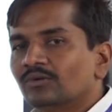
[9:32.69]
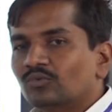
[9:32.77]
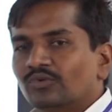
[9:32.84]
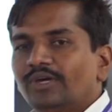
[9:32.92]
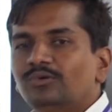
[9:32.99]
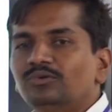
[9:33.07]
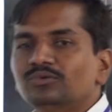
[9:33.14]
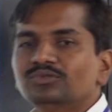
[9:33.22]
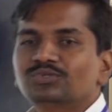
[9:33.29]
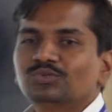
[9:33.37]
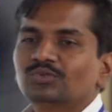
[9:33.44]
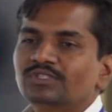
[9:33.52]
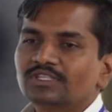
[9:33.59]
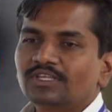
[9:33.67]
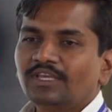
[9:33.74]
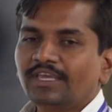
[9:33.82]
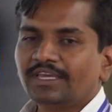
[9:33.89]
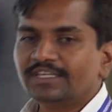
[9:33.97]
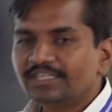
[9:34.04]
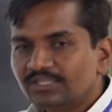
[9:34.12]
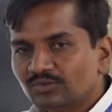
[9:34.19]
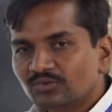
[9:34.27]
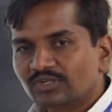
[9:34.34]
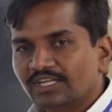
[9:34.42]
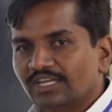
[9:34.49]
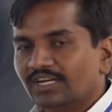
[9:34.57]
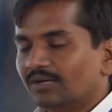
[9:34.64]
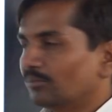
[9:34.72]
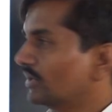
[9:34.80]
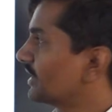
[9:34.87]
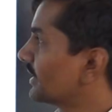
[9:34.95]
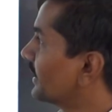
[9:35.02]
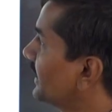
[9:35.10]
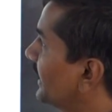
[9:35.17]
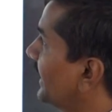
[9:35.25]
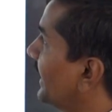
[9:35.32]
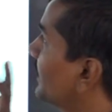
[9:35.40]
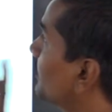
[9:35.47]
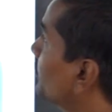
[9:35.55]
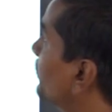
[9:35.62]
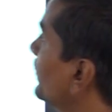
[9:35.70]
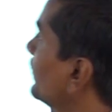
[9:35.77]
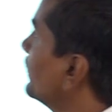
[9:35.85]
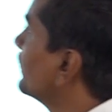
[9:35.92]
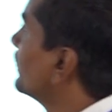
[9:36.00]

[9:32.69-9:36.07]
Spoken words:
we have to choose any two real number a and b